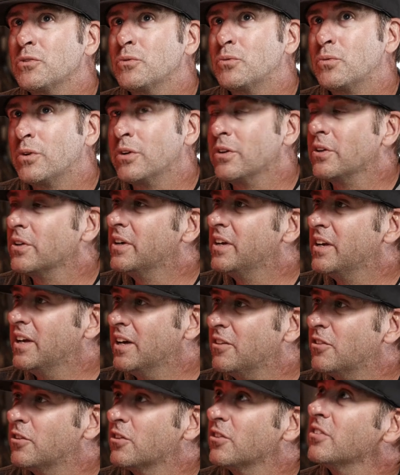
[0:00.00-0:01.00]
of really
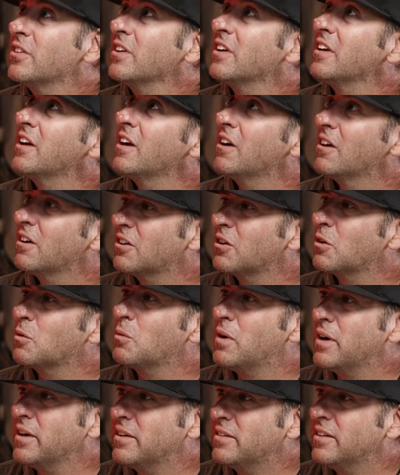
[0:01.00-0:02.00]
interesting character
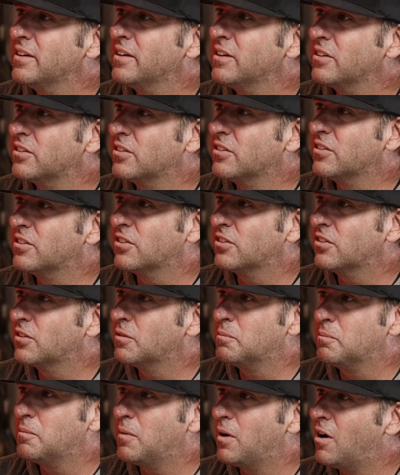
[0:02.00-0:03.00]
whitetails and just
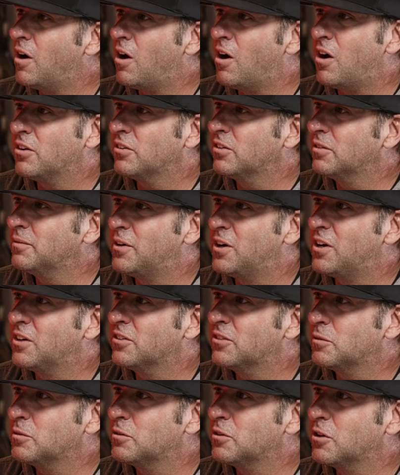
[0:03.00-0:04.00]
some awesome
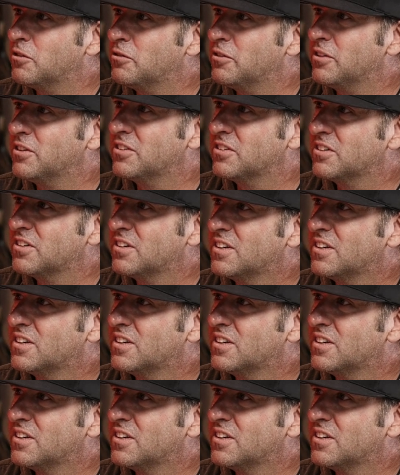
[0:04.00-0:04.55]
trophies.